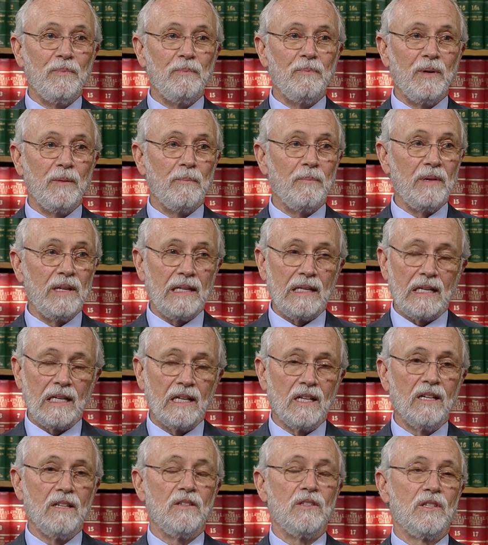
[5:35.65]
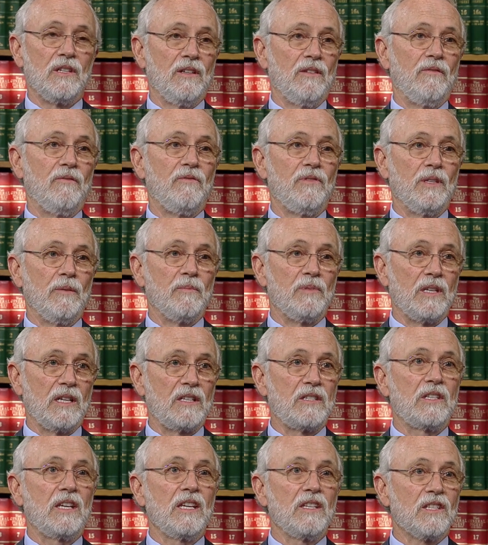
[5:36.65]
but because of some
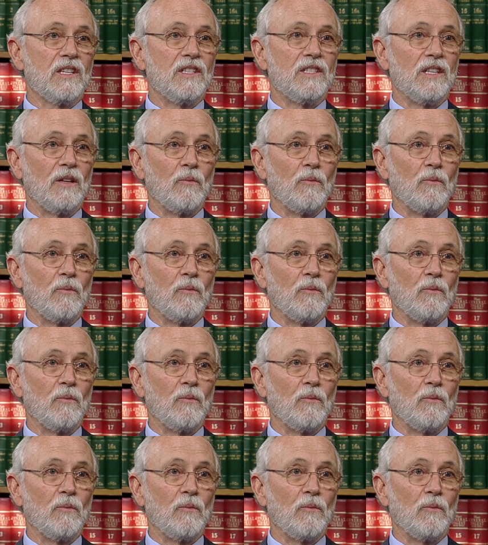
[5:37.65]
successes